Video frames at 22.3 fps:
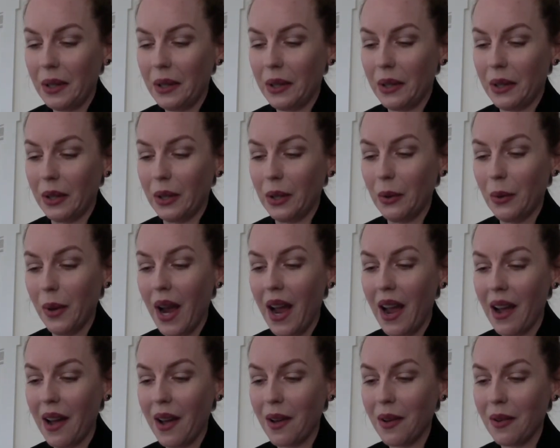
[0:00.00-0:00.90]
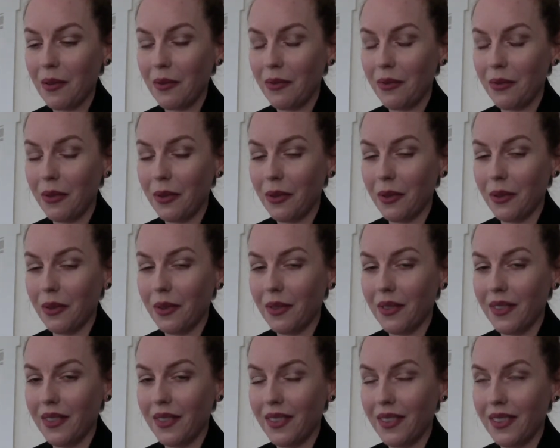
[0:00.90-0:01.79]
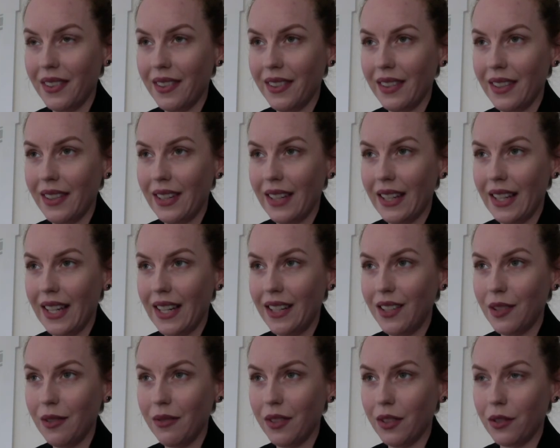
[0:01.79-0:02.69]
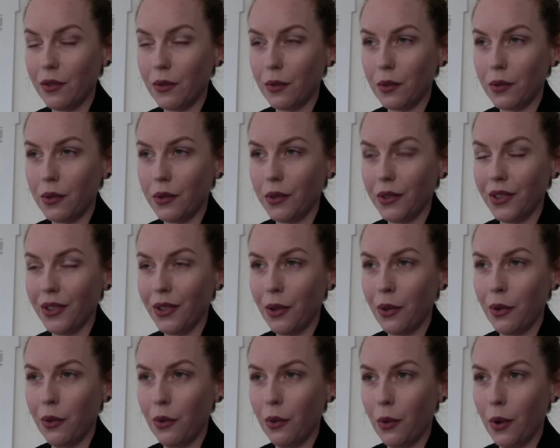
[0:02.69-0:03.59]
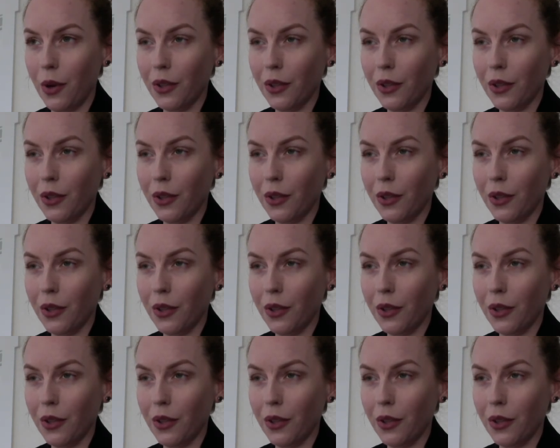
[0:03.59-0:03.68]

you have individuals who